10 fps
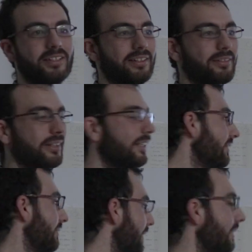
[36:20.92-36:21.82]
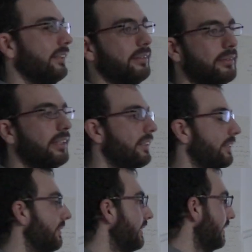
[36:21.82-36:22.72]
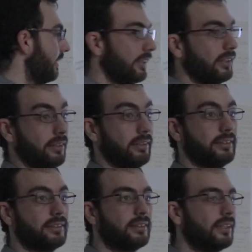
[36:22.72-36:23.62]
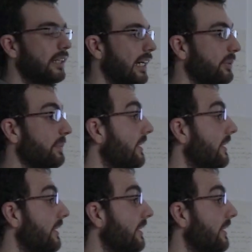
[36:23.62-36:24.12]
is like really, really, really, really hard. And